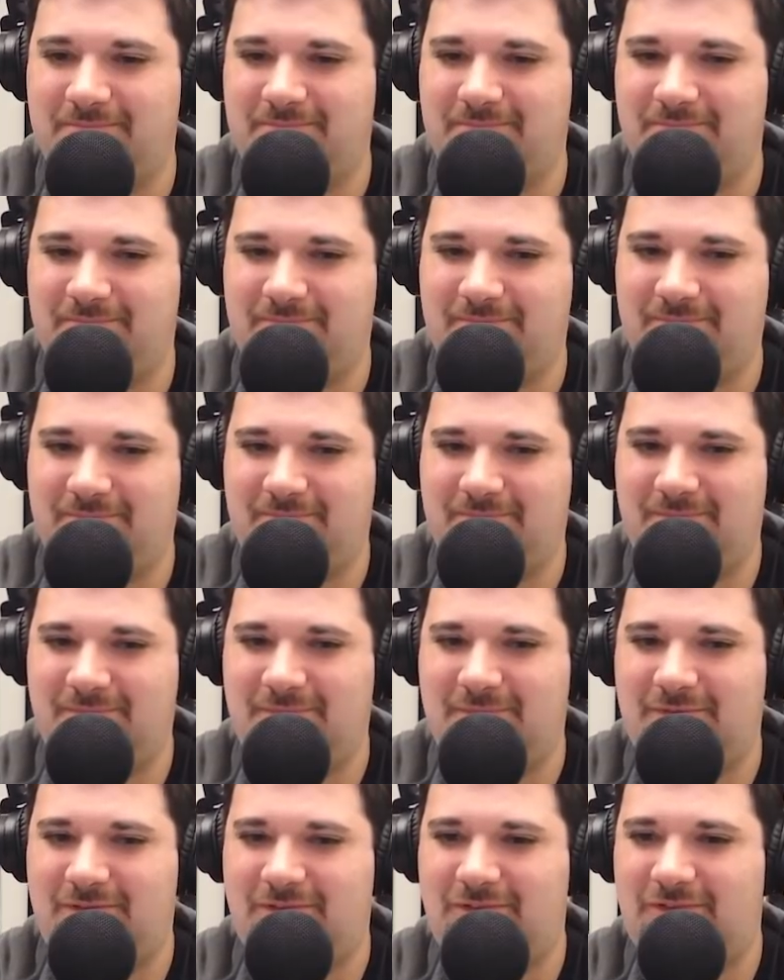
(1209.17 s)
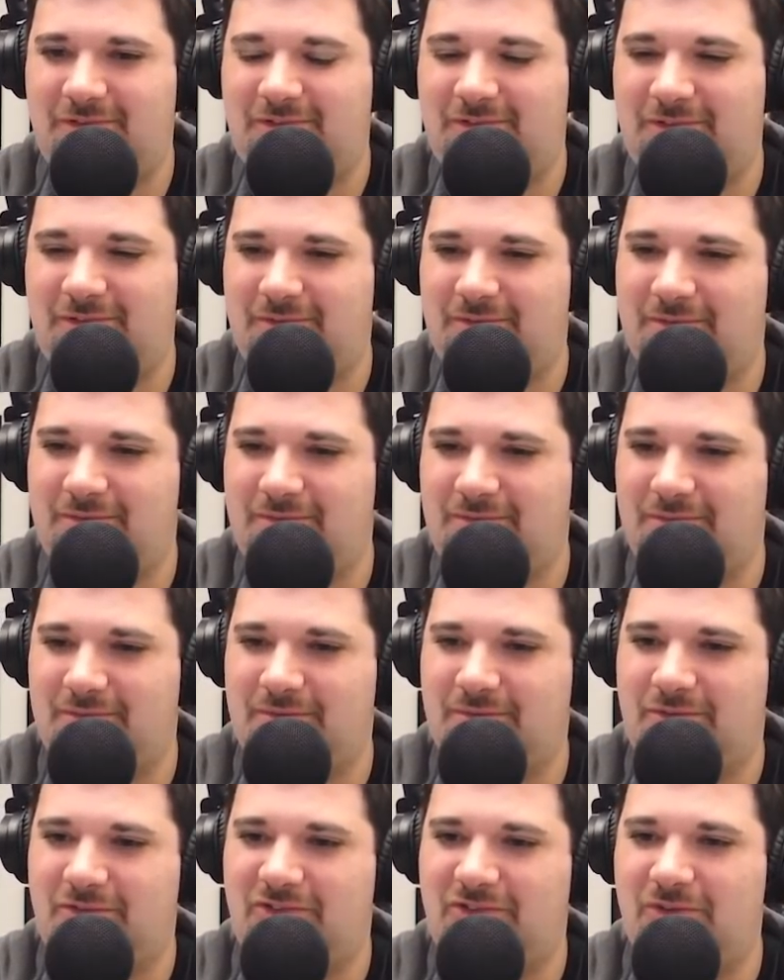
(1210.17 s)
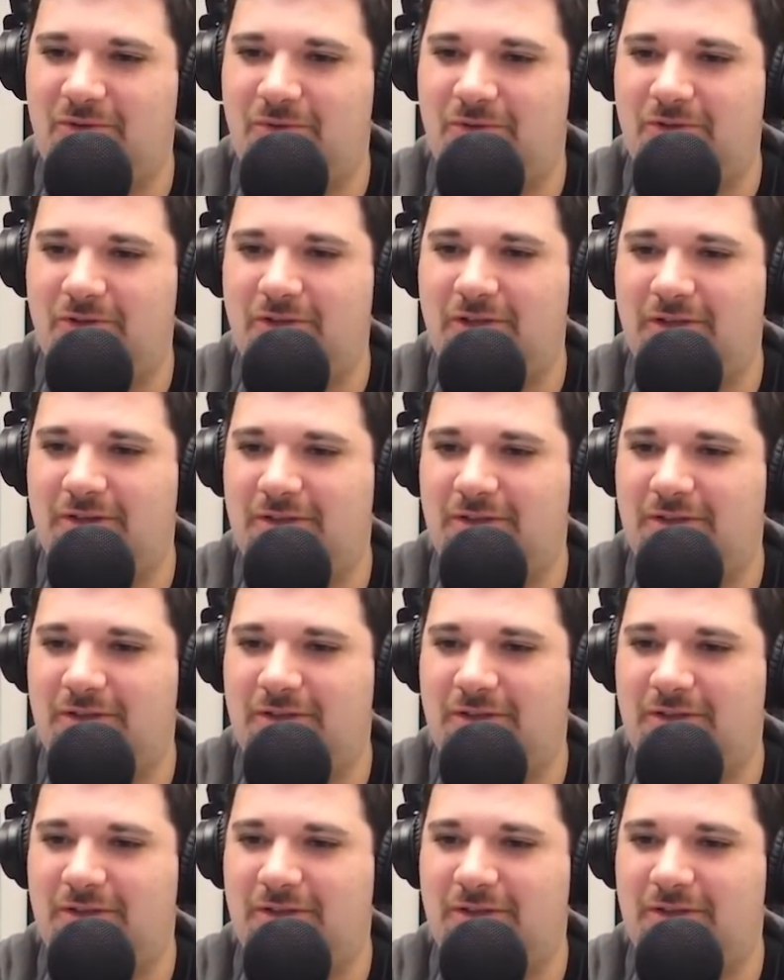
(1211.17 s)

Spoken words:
The person shown says nothing.